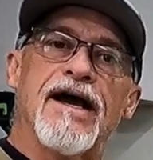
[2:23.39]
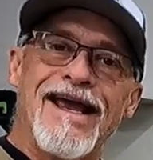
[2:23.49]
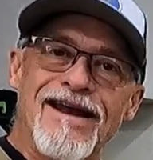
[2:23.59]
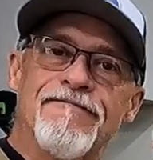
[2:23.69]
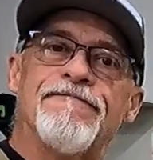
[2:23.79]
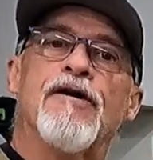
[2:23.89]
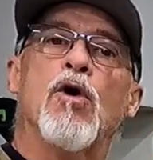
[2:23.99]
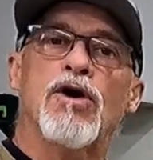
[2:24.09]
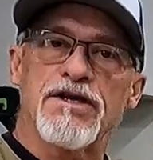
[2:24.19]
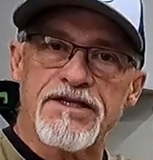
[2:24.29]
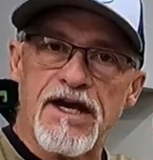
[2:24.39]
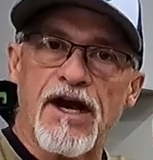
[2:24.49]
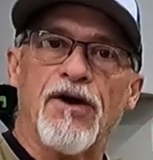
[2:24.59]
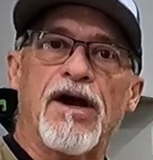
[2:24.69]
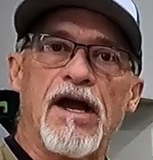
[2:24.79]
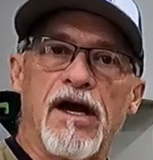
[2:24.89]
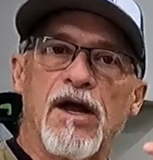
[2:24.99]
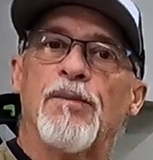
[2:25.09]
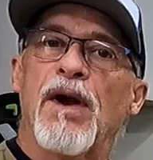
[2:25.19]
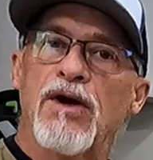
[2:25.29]
in focus area
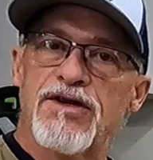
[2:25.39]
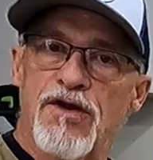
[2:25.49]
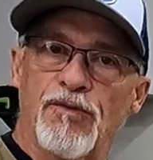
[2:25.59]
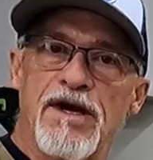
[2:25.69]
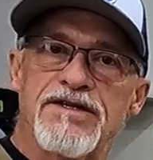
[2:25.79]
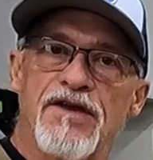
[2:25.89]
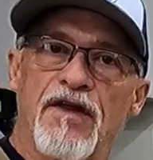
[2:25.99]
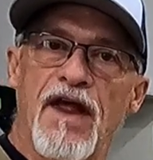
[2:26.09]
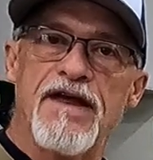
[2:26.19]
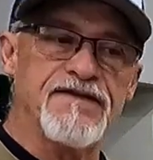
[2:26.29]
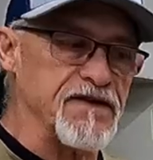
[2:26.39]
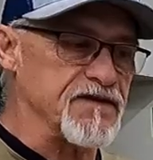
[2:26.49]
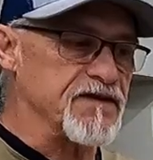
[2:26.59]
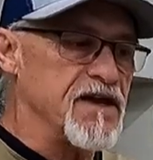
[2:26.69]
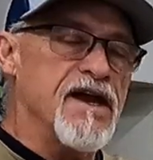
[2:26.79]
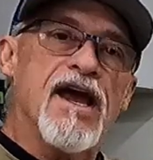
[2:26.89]
compared to the rest of the lenses.